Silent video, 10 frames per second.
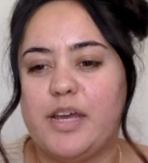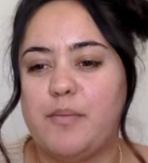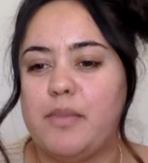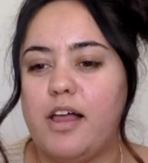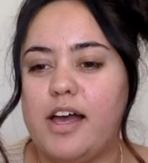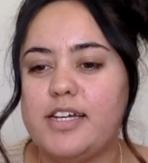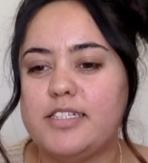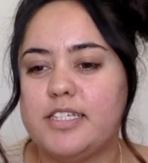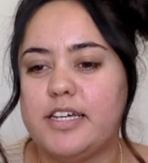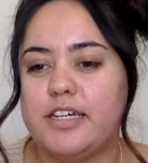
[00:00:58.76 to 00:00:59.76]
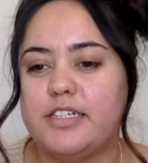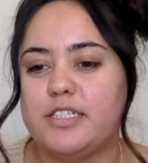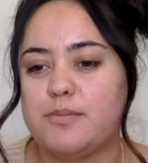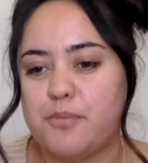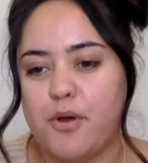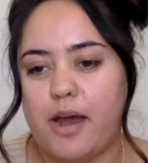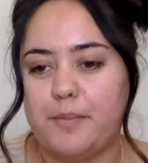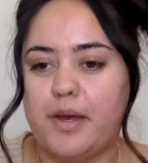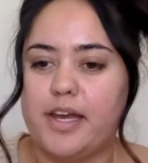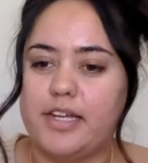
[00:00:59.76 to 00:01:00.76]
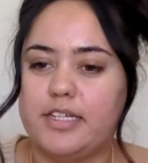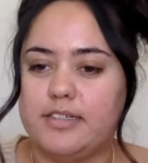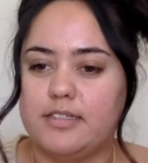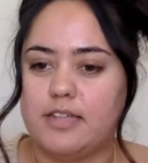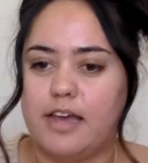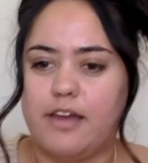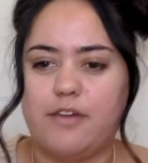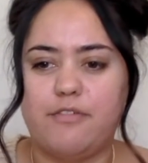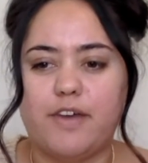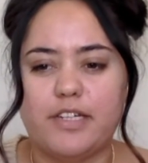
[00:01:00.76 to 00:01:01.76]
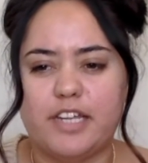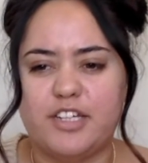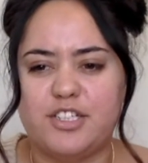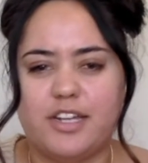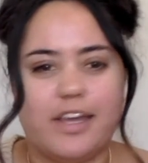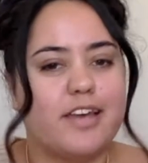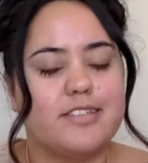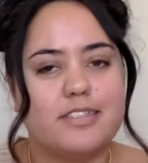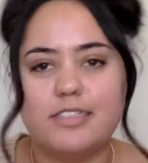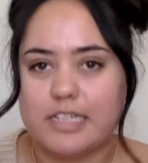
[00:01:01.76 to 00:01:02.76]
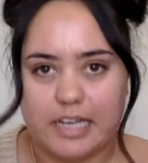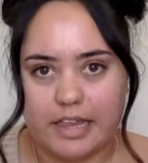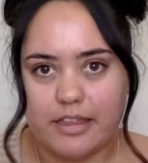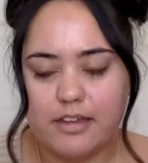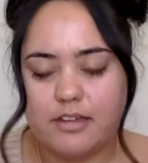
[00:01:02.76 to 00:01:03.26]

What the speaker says: applies his primer and his foundation, I guess, together.